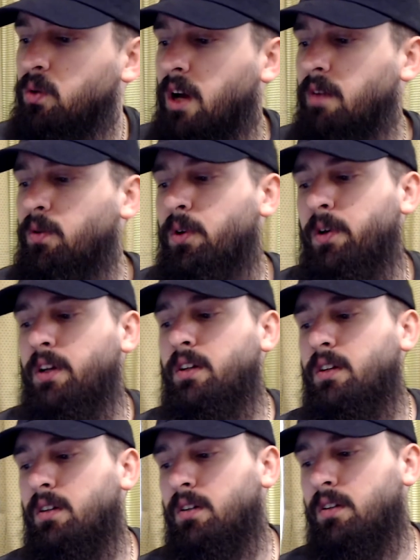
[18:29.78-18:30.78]

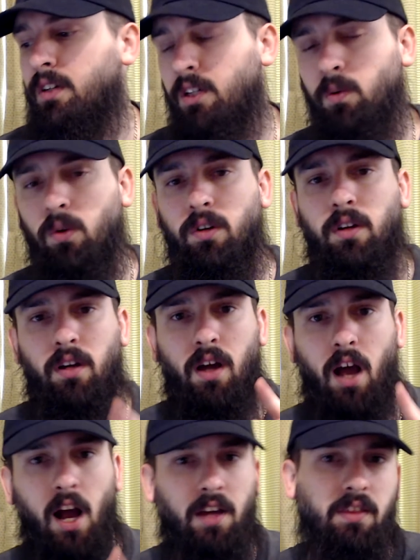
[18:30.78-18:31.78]
evergreen keyword.
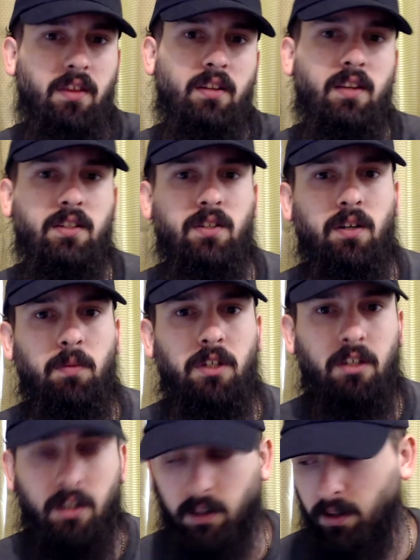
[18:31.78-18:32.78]
I think that's going to be
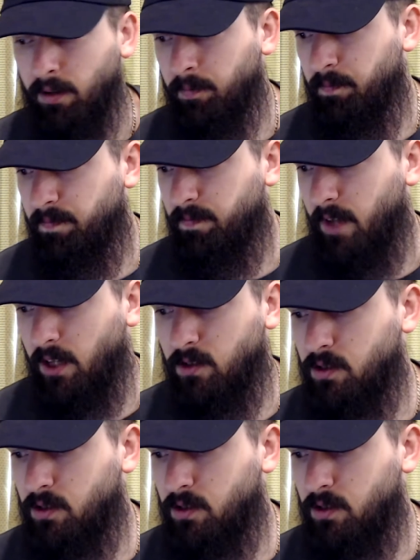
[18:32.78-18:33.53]
Kicker. I just